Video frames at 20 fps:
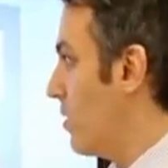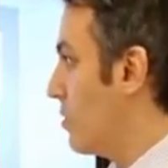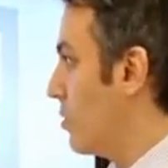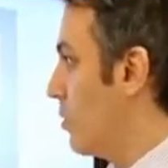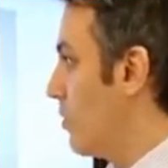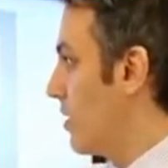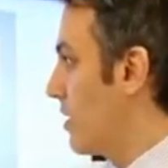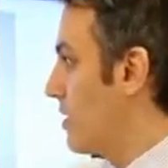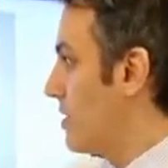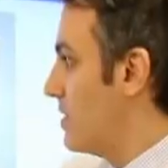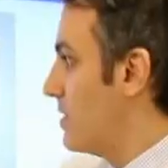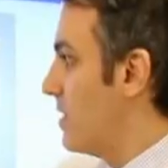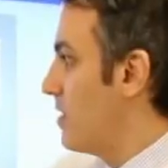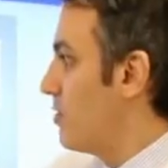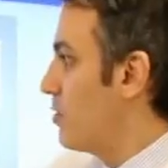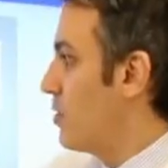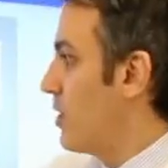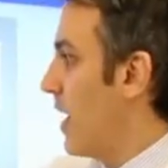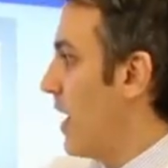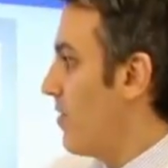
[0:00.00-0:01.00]
So you can
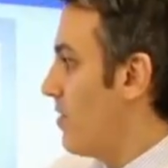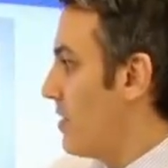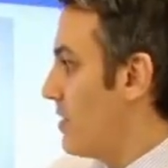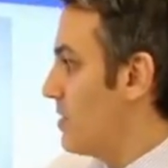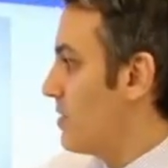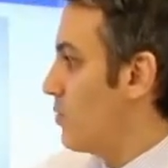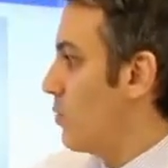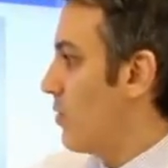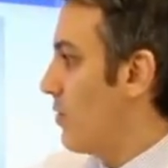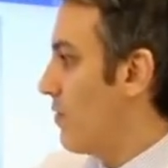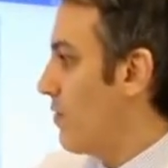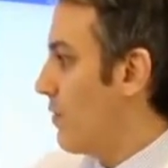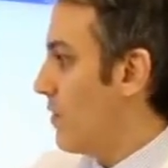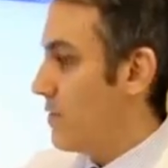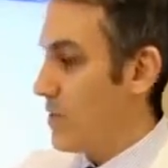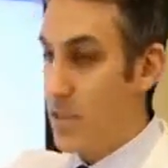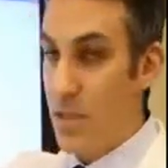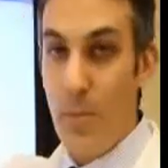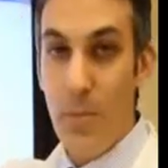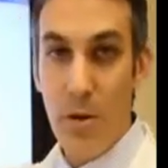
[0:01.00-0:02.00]
see she had these sort
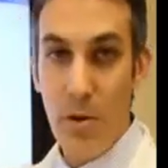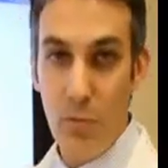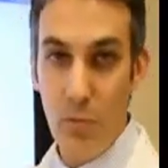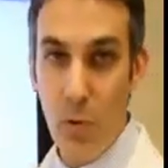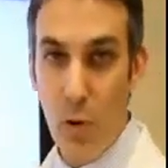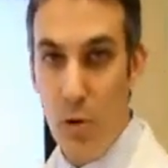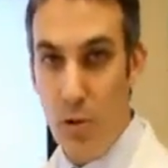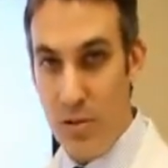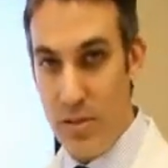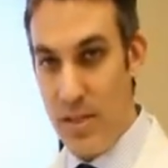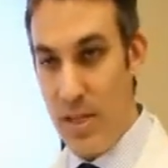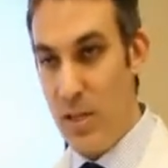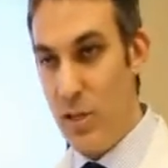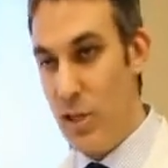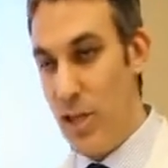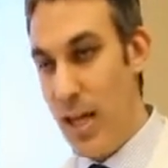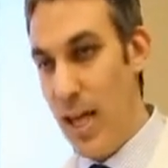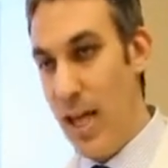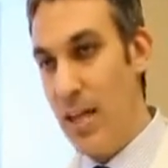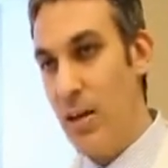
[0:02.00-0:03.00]
of stomach rolls, and
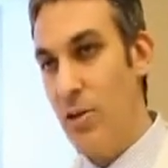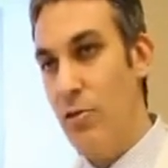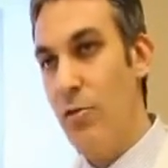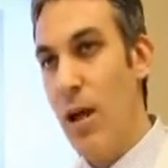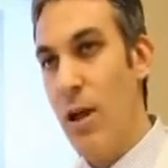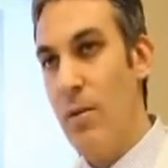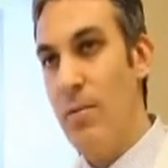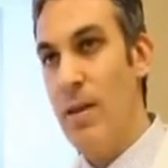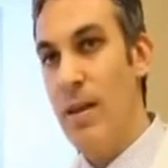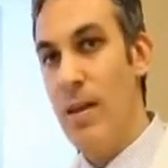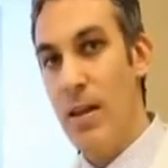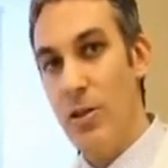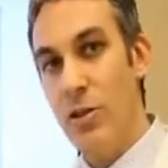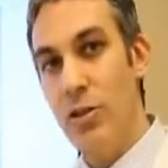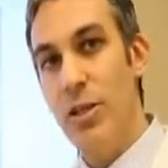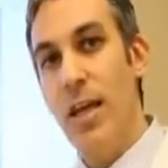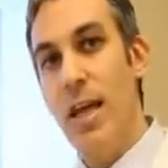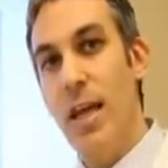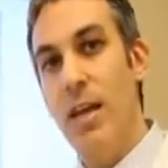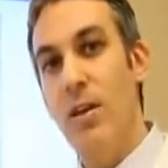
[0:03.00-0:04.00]
she hated grabbing it, and
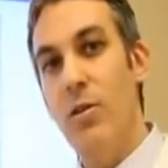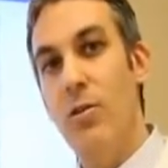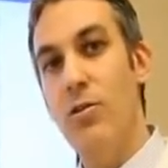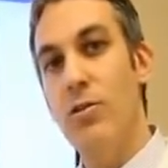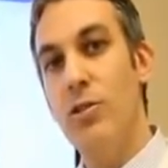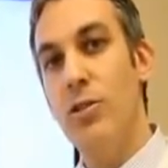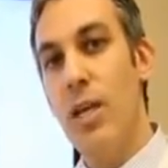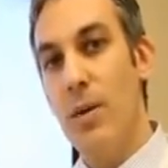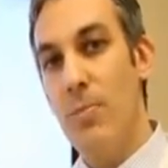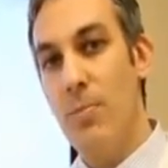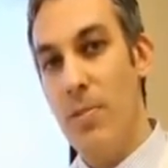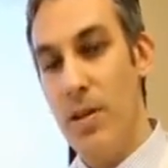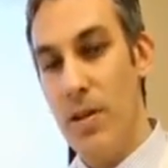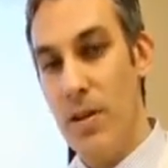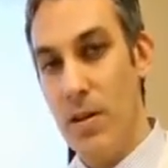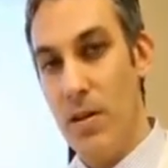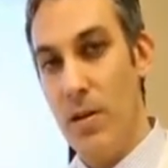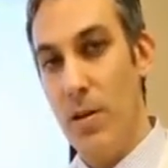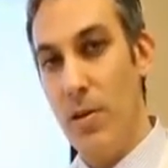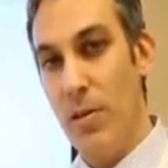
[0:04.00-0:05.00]
she hated her shape
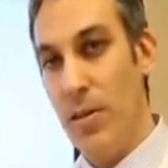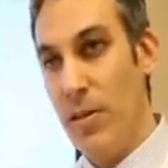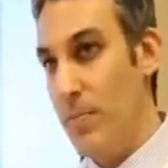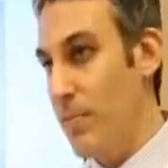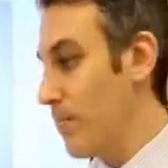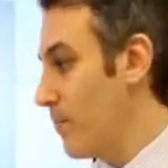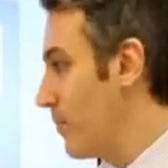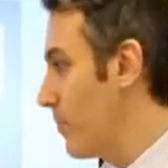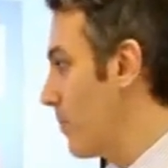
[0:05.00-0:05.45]
in clothing.